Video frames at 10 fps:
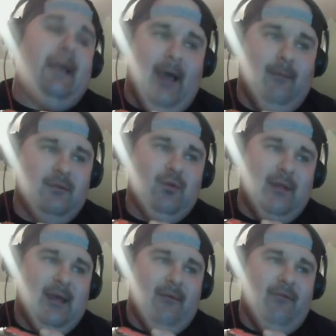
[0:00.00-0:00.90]
It comes in a
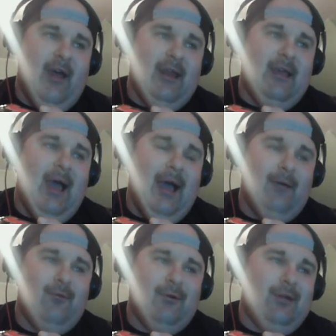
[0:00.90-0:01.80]
little sealed
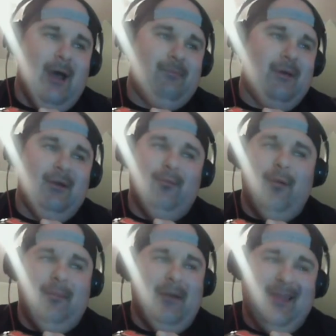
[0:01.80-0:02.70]
bag. It's
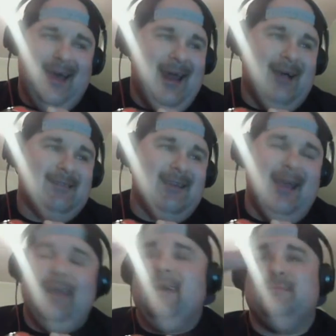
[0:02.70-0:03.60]
really neat to
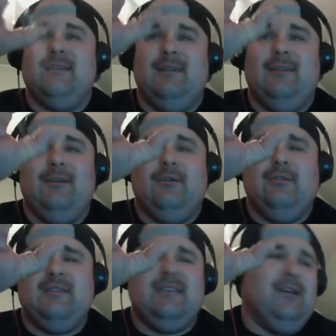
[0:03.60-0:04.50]
see, but
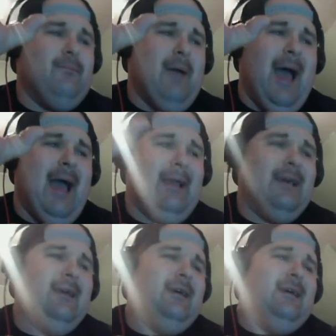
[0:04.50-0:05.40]

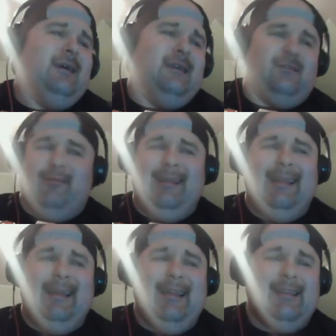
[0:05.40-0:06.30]
confetti's actually on the
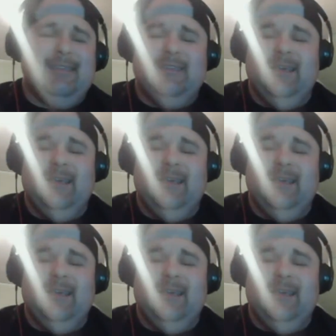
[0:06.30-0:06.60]
car.